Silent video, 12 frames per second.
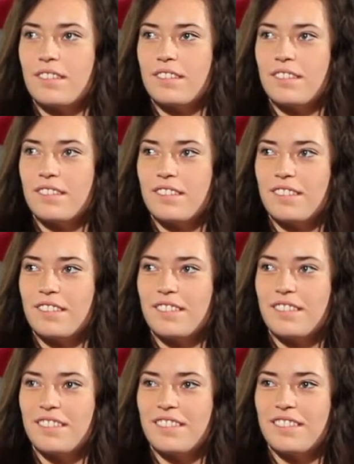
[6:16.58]

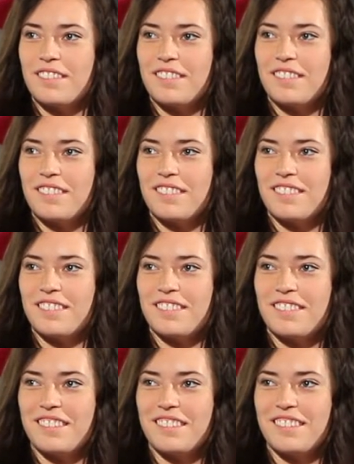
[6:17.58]

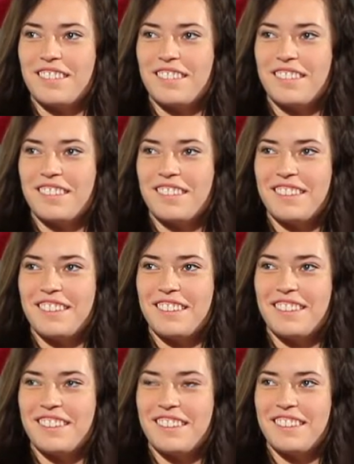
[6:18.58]

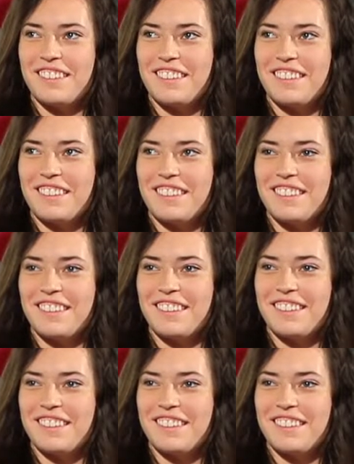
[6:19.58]
(silent)